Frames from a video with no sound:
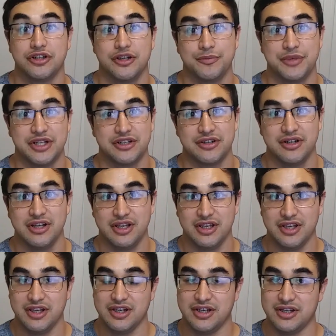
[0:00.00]
it better.
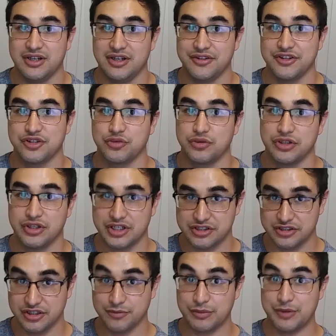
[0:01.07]
This way you
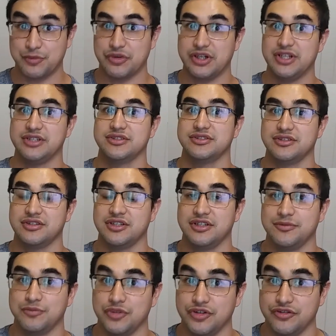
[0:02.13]
actually memorize
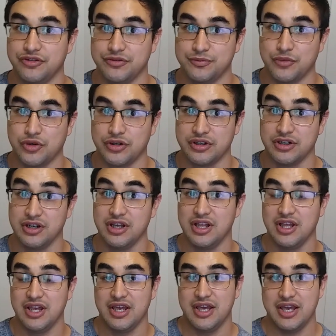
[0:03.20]
the move more.
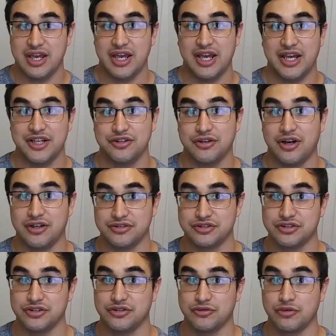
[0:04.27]
And you
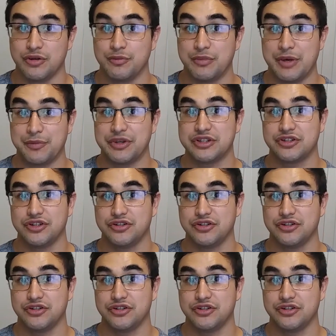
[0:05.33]
also remember to